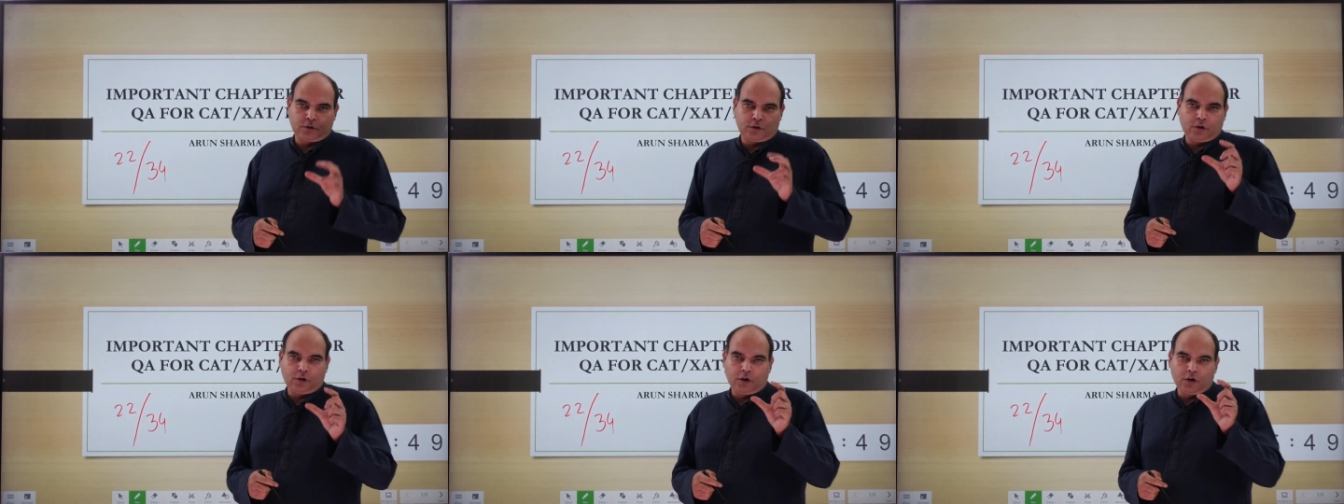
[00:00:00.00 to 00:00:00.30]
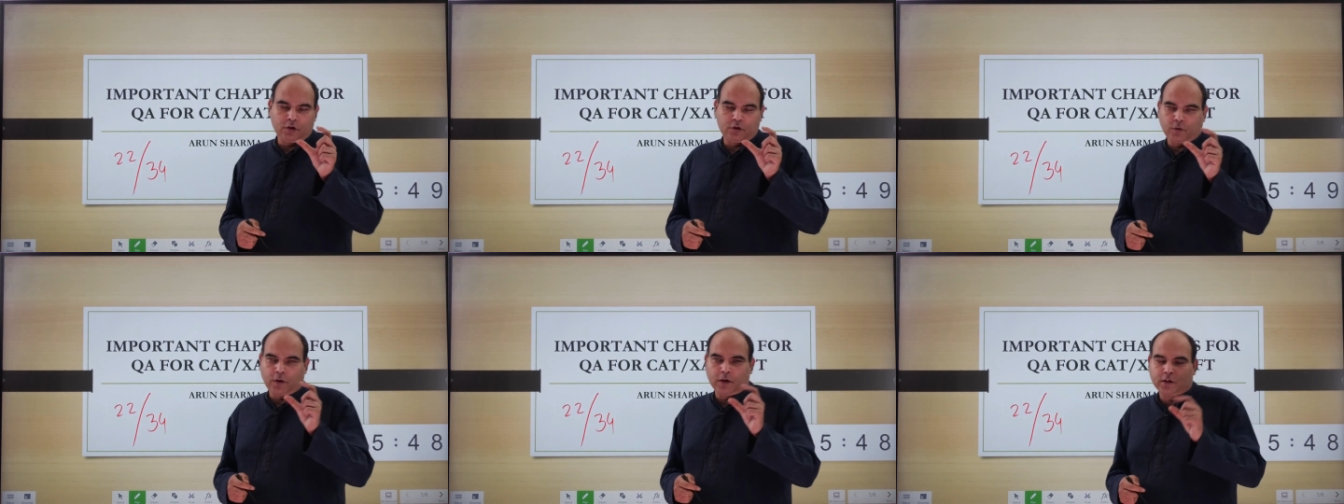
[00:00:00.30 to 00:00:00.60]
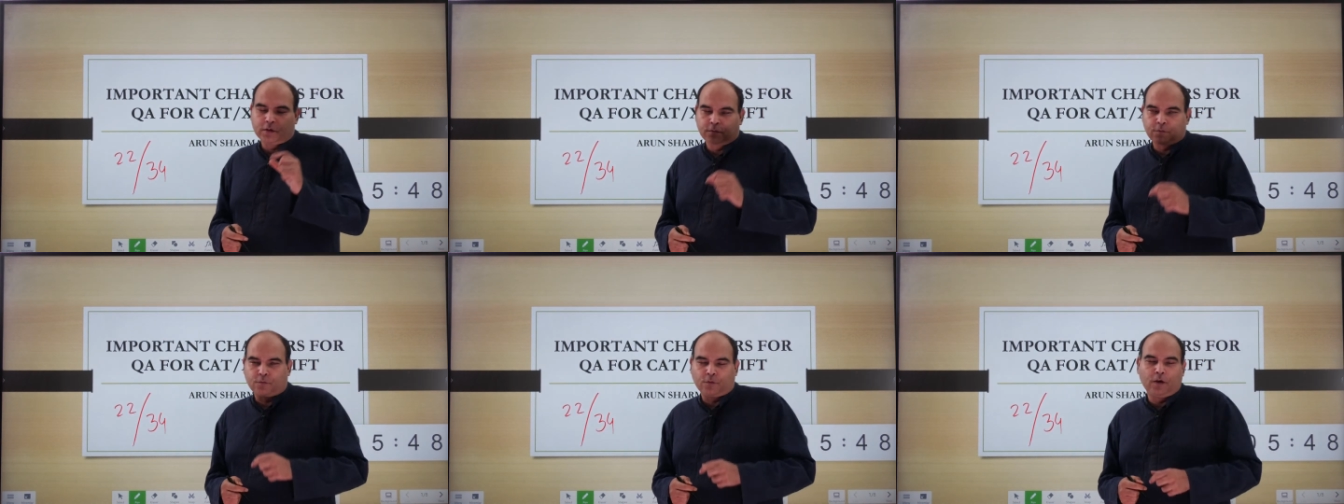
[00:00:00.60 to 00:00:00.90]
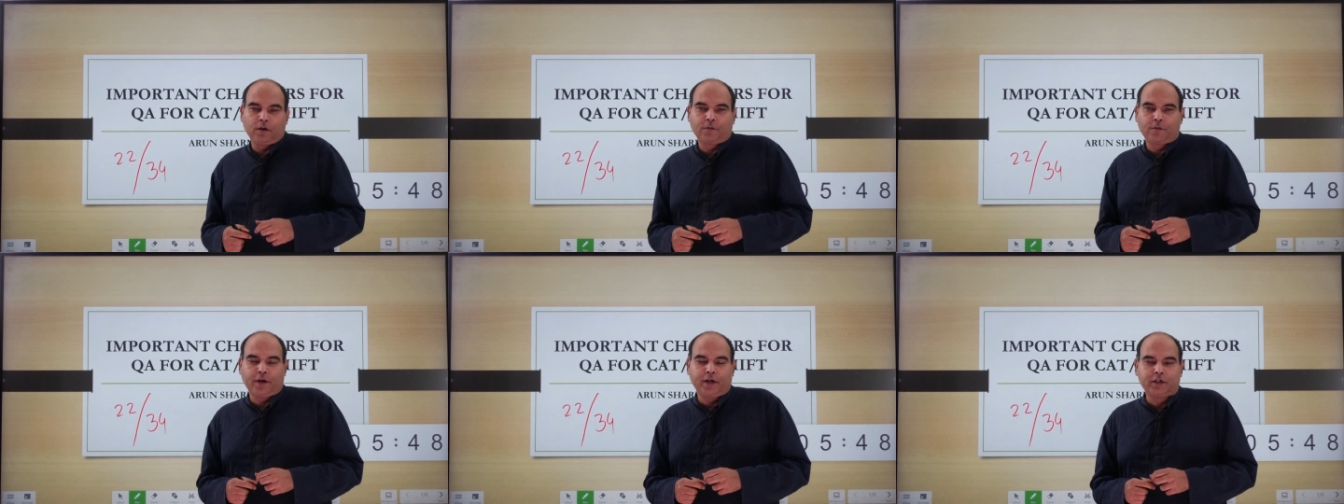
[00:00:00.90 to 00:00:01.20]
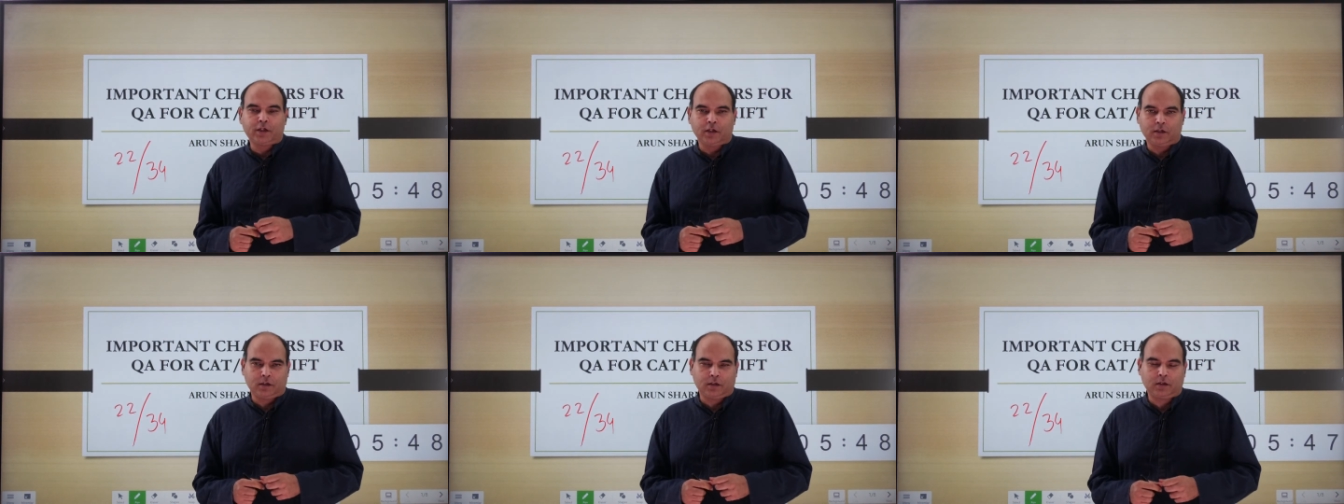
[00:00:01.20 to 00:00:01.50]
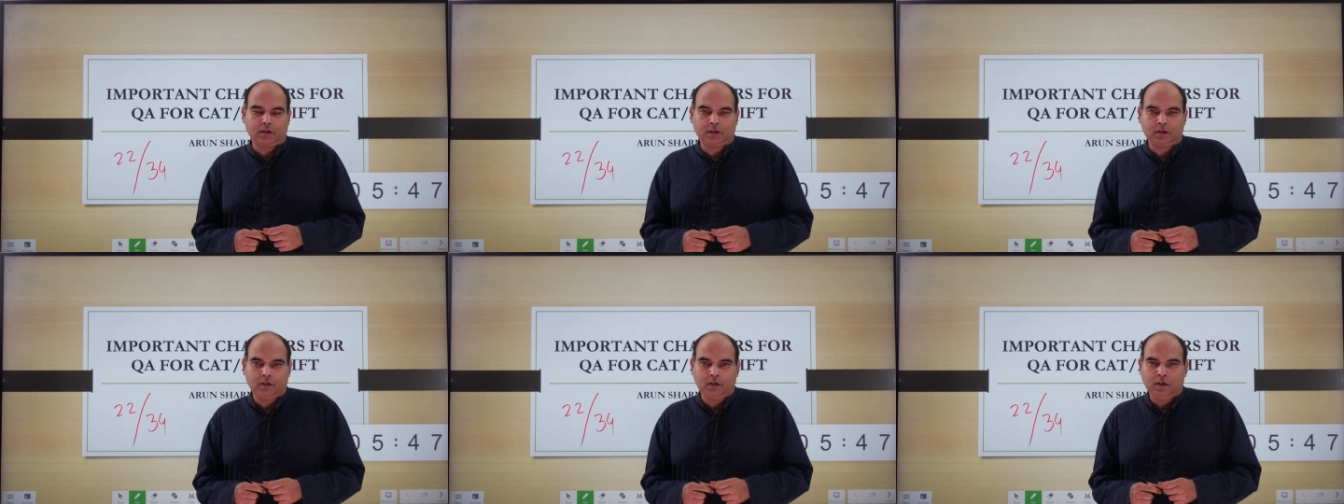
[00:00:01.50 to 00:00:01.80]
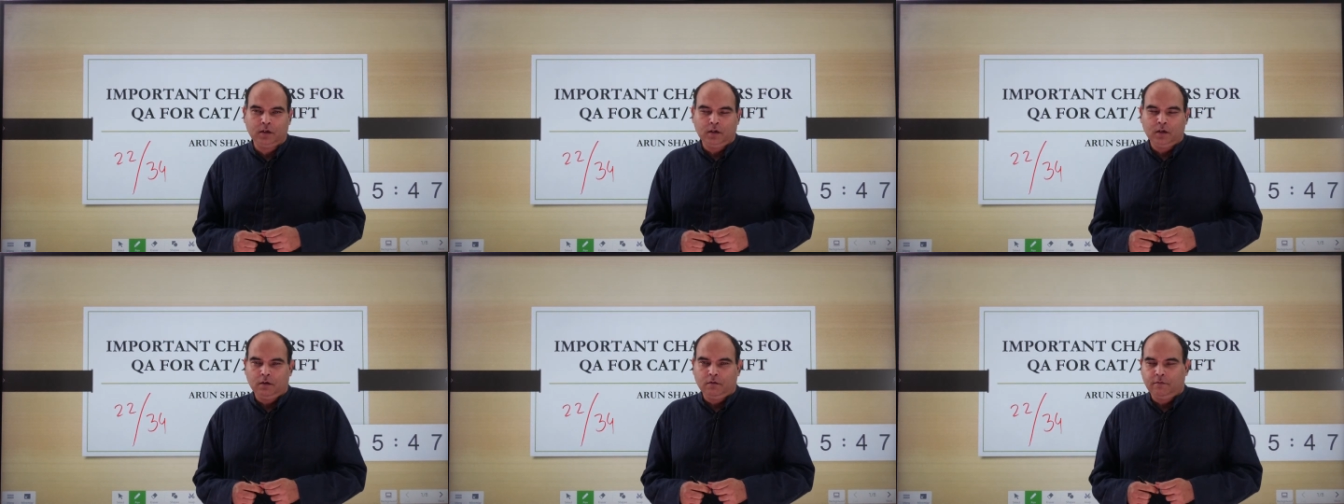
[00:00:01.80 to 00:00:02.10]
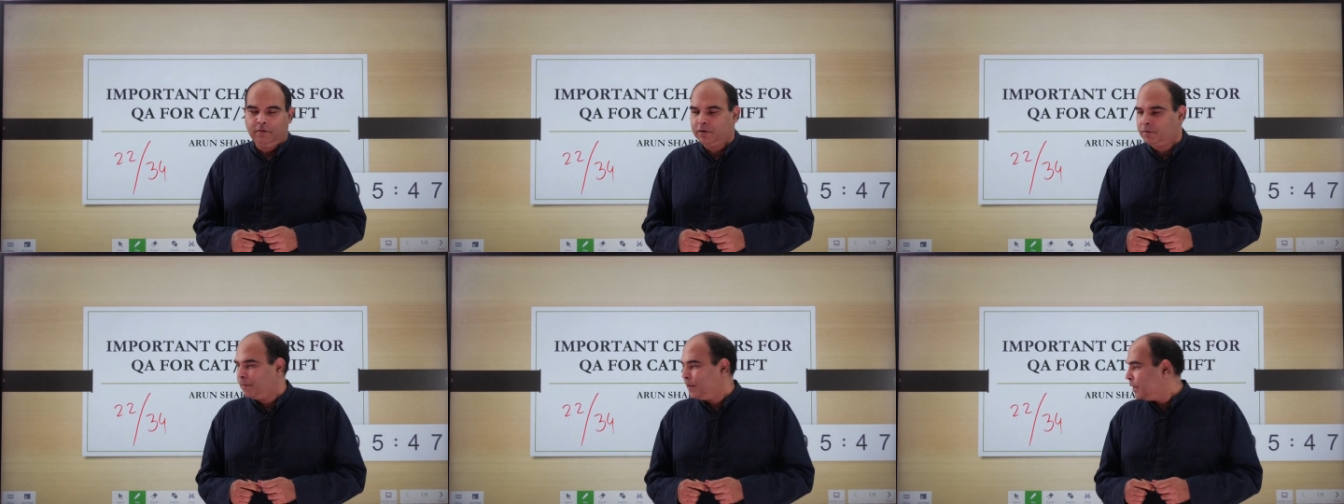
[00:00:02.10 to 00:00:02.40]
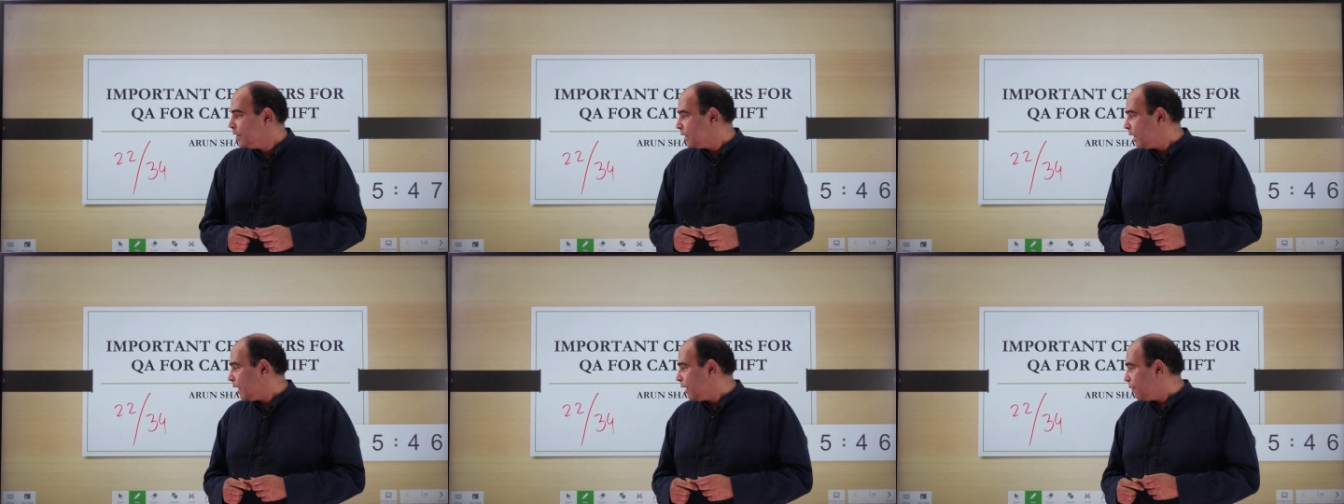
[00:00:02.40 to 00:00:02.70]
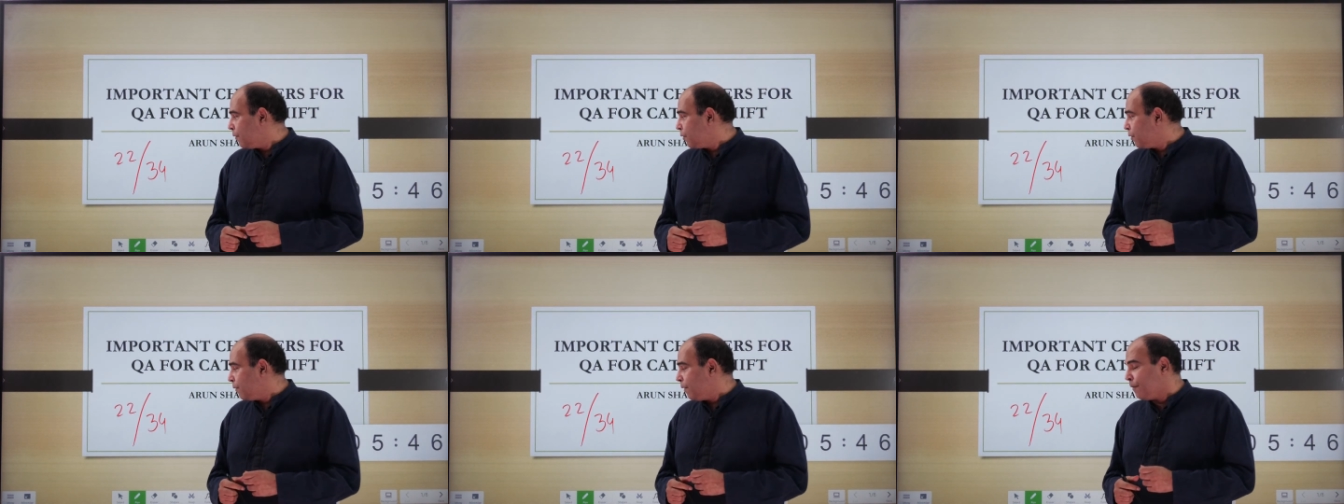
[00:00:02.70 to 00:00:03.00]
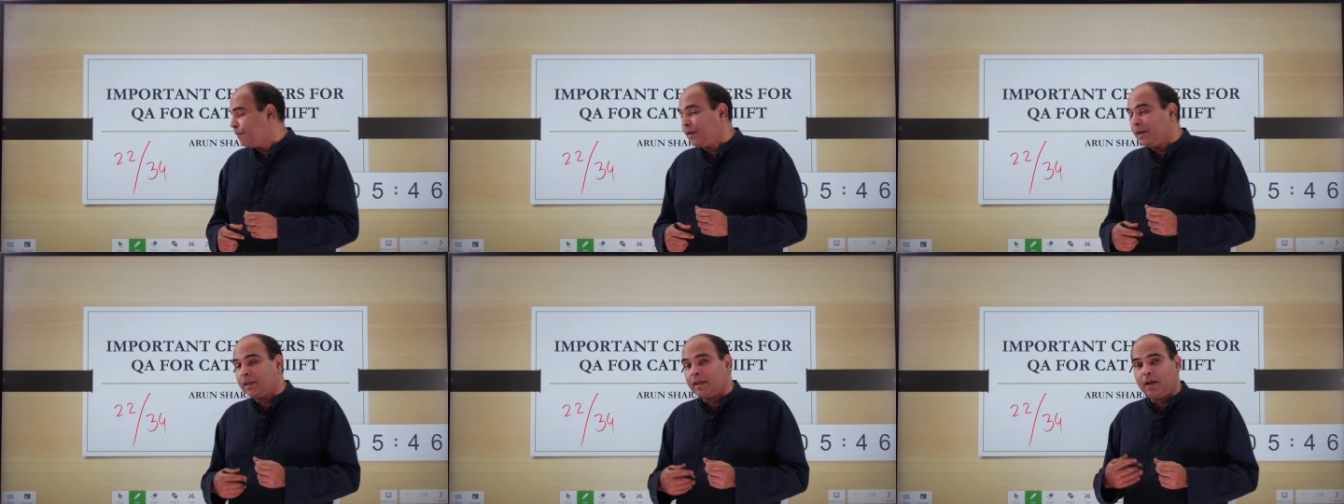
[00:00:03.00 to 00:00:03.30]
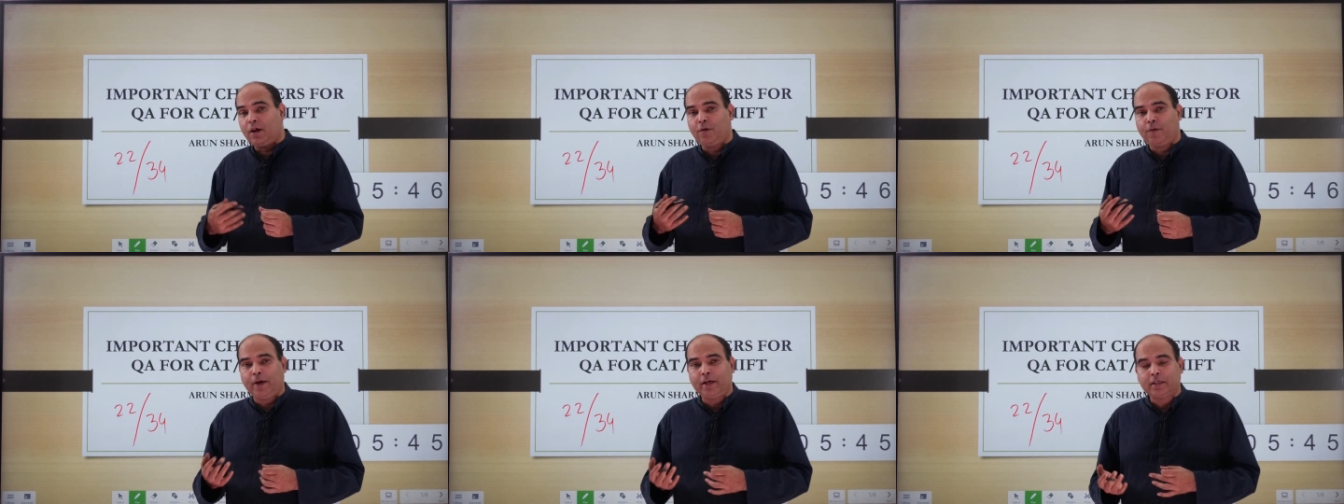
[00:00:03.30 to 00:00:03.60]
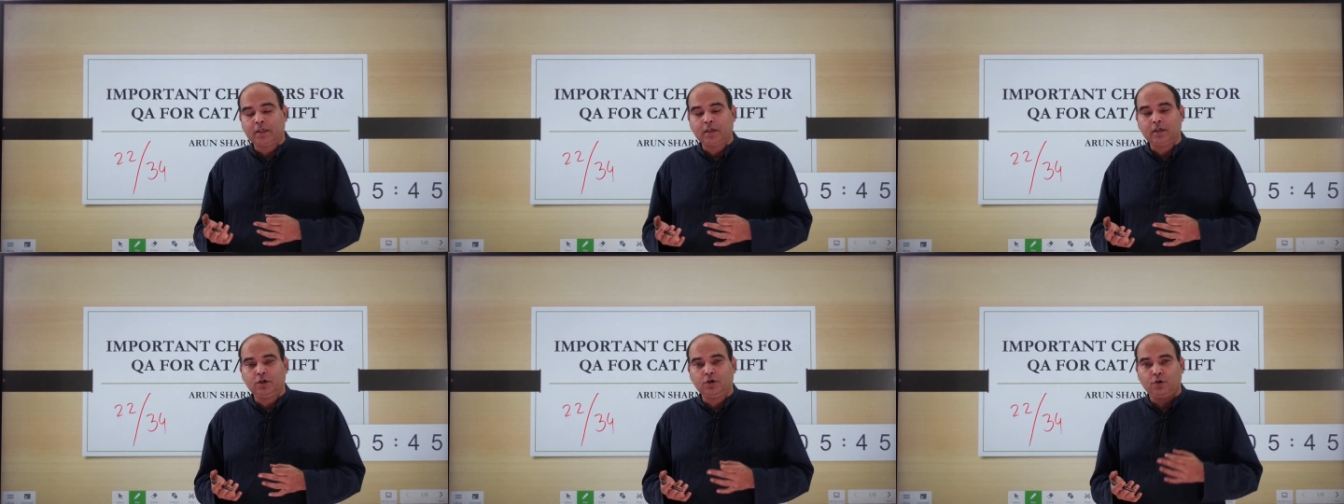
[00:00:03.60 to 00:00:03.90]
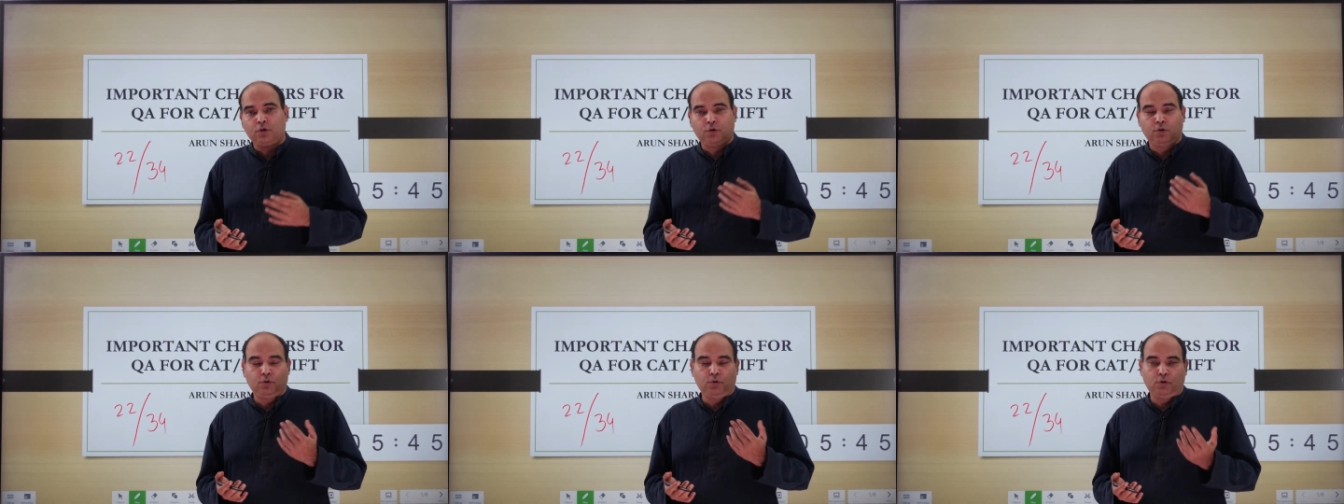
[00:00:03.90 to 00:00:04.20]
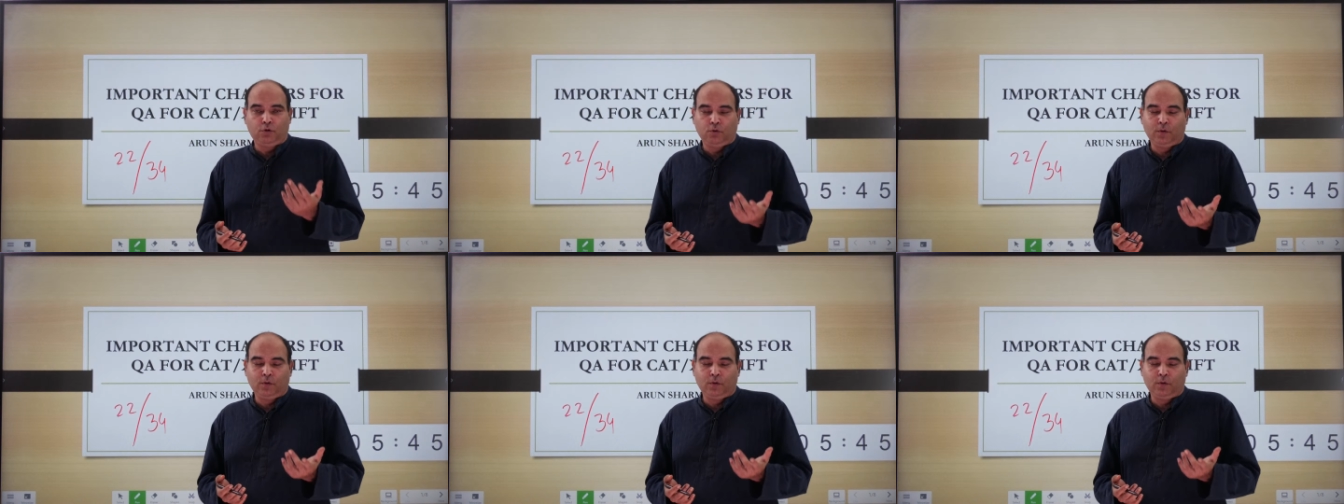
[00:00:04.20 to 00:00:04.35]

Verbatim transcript: So you've got a choice of 12 questions which means that out of every three questions you do